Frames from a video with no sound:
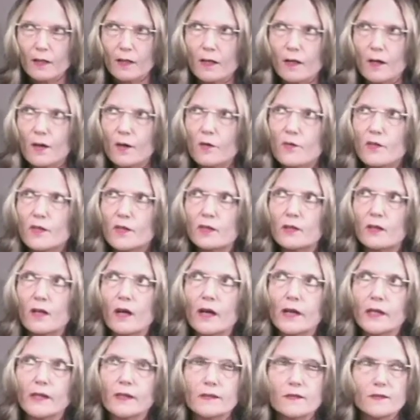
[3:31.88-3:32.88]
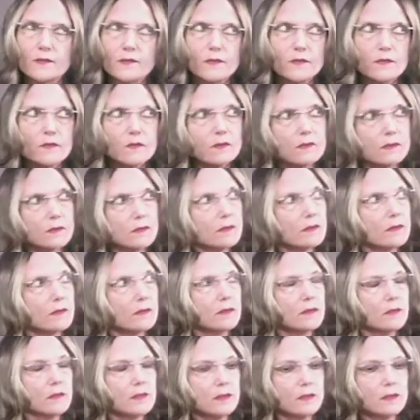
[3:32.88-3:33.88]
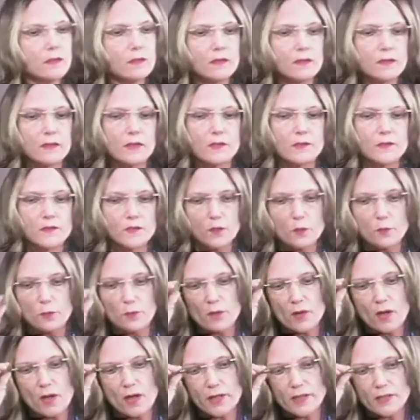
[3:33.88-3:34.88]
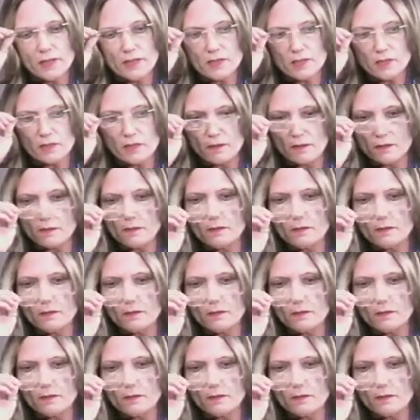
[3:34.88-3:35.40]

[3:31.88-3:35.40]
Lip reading: Oh, the lights. They're so bright.